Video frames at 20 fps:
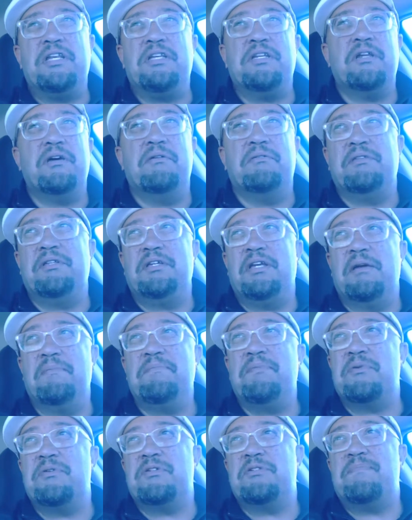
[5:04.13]
didn't know the
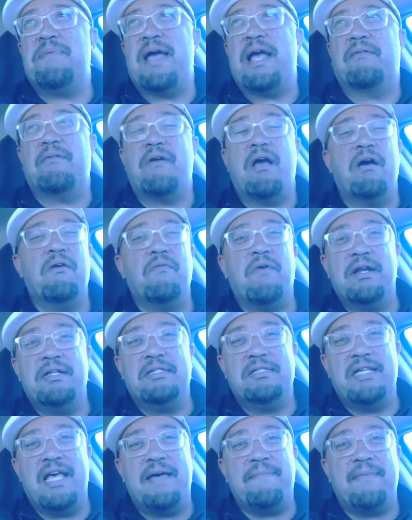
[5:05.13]
Emperor's background, why
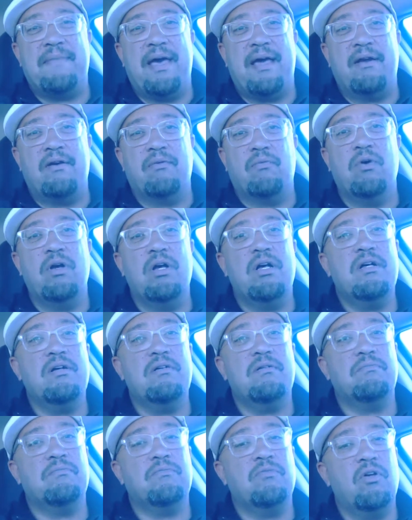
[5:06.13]
does that matter?
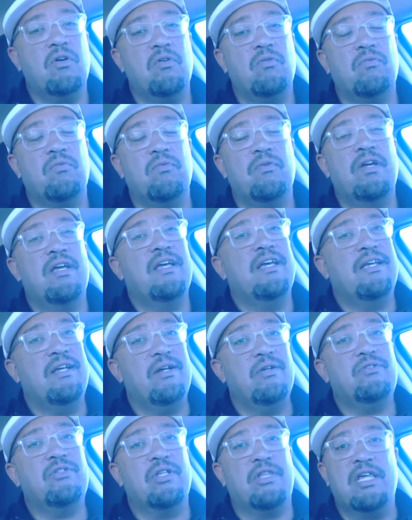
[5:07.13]
Well, no.
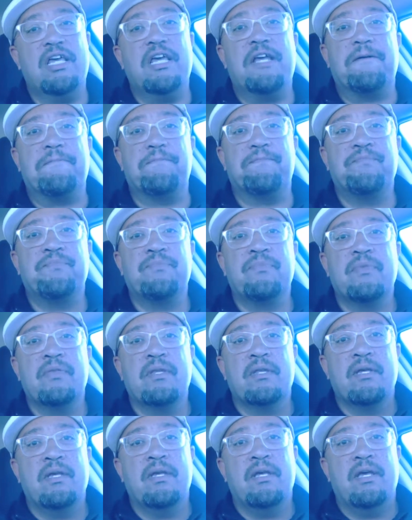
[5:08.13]
Here's the thing.
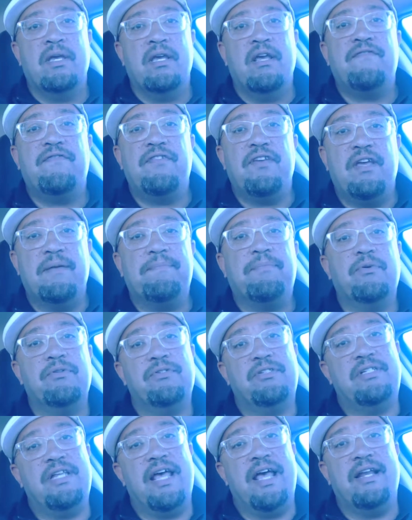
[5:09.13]
if the
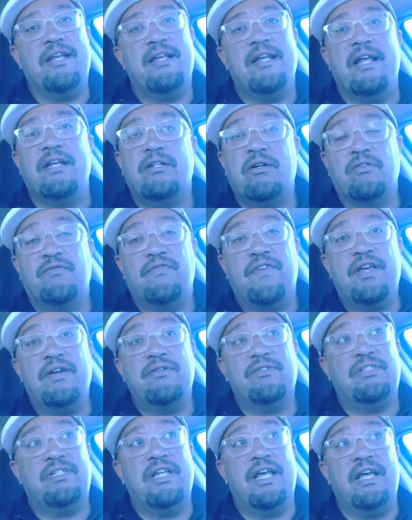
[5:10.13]
Emperor's dead and Darth
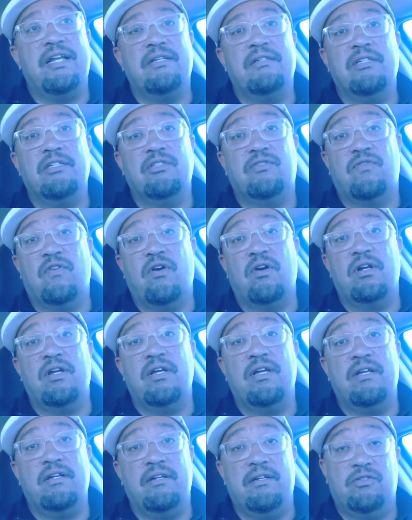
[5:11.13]
Vader's dead, as far
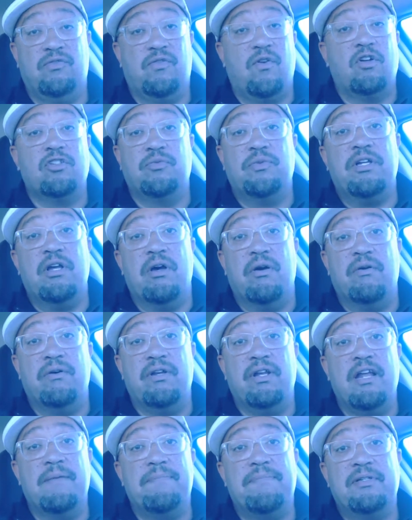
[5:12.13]
as we know,
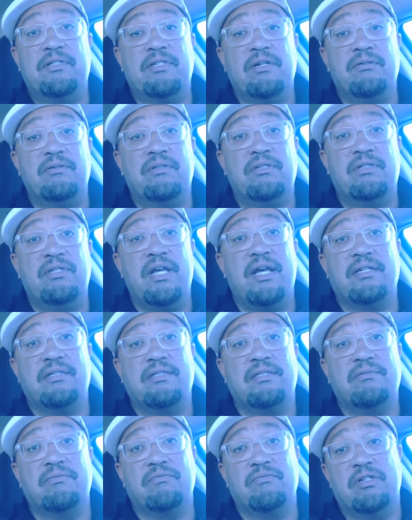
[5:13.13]
in Episode
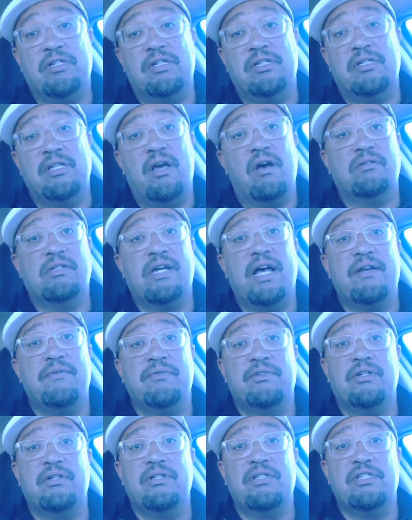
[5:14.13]
6, when they all died
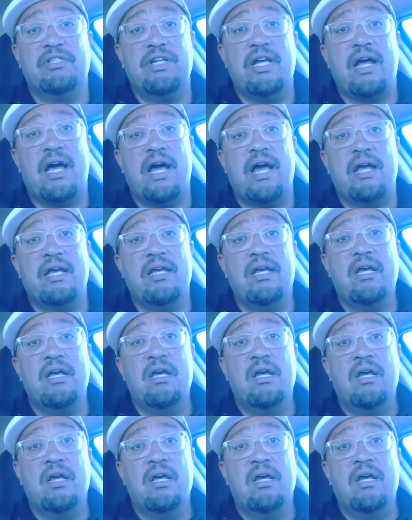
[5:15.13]
in Return of the Jedi,